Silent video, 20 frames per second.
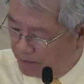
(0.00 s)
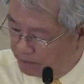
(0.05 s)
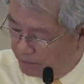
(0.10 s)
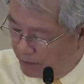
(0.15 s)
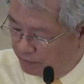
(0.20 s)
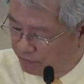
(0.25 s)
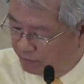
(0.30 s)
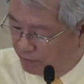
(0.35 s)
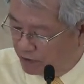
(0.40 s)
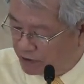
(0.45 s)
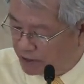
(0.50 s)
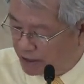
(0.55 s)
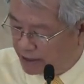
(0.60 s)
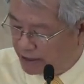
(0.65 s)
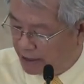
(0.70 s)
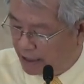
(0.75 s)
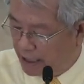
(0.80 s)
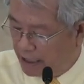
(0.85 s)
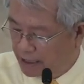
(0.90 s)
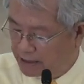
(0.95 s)
before the
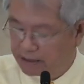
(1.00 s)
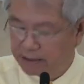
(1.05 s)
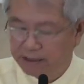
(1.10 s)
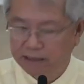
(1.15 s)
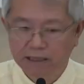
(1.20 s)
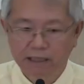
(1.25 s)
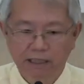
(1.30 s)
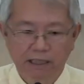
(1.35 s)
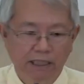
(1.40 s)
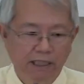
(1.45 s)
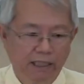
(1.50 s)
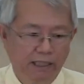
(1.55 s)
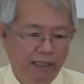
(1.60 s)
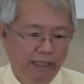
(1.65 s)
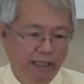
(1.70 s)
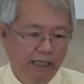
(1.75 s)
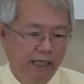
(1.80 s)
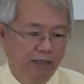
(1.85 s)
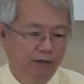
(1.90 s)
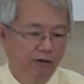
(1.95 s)
class,
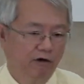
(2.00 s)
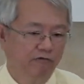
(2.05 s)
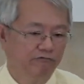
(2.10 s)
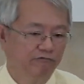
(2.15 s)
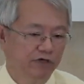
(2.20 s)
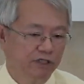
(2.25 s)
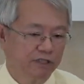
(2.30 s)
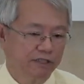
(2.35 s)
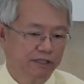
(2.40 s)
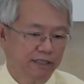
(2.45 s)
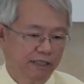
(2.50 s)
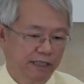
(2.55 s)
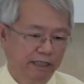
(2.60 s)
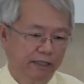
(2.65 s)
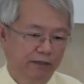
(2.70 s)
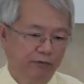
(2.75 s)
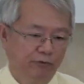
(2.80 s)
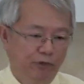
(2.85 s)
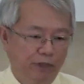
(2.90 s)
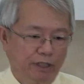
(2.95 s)
and
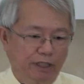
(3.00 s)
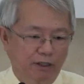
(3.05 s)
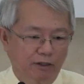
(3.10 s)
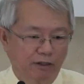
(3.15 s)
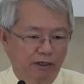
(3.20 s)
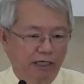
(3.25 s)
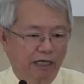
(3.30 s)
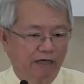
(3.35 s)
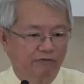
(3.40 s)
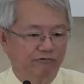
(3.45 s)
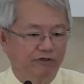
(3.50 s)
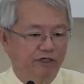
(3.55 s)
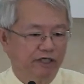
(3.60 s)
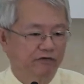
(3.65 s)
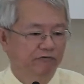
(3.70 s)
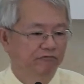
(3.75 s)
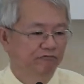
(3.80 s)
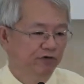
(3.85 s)
obviously we cannot have the